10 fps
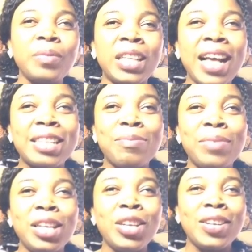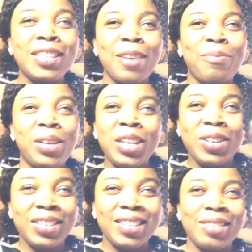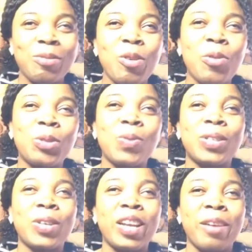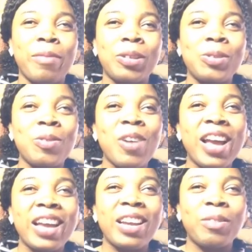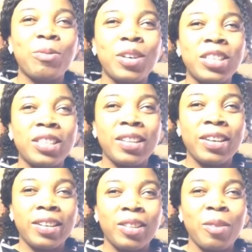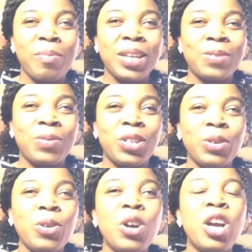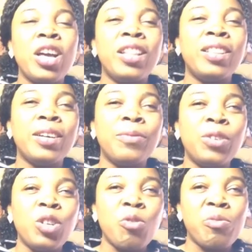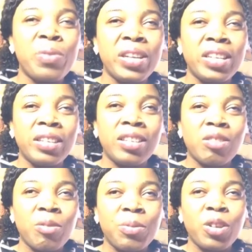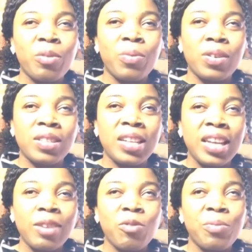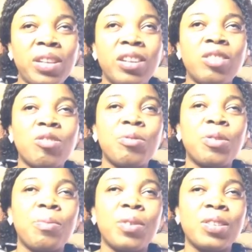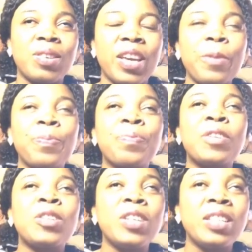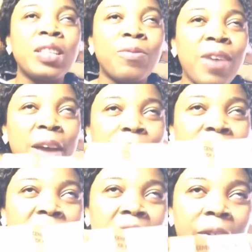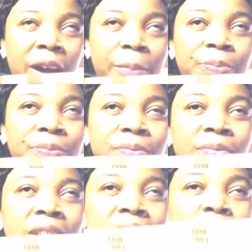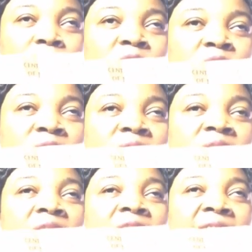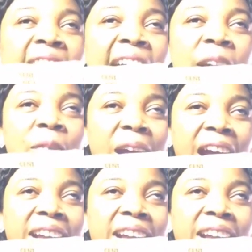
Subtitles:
that's millions and billions. You know what we are talking about. So go ahead and watch the numbers video. The video will be in the description box. The link will the description box. Okay, so this is 5 naira, which is naira